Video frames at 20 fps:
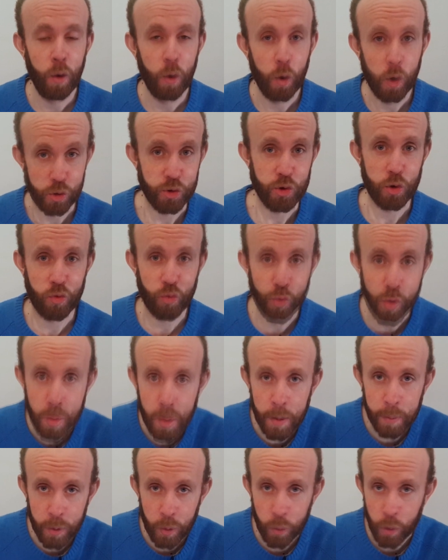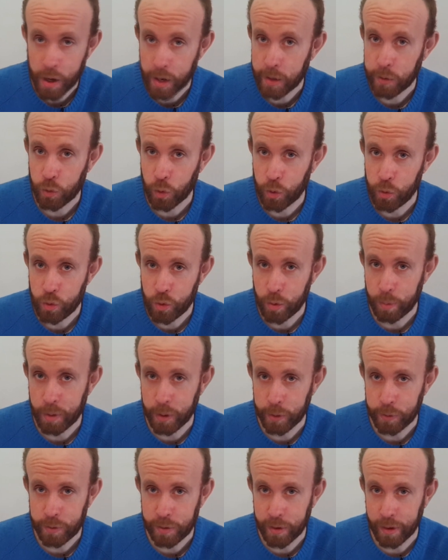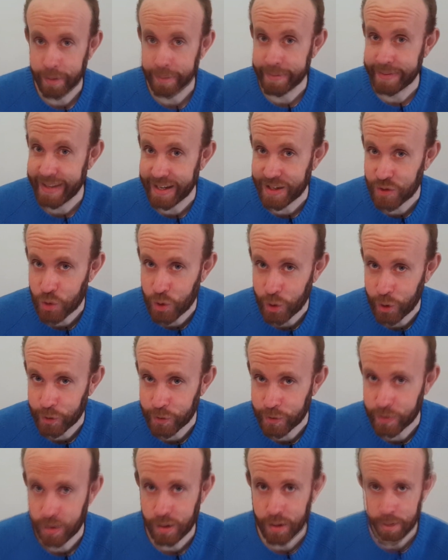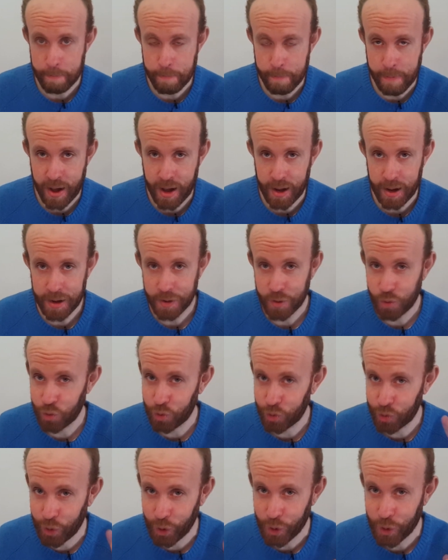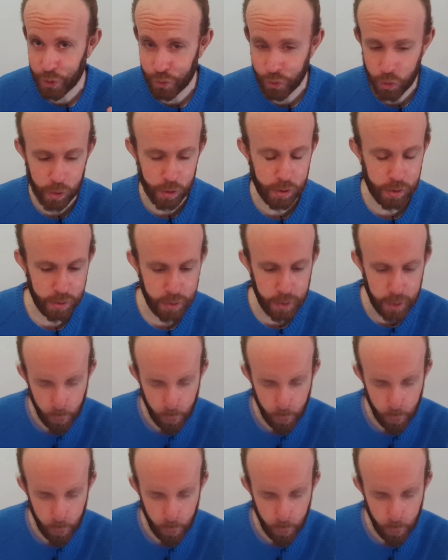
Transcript: Also, remember what I told you about textures, my second rule?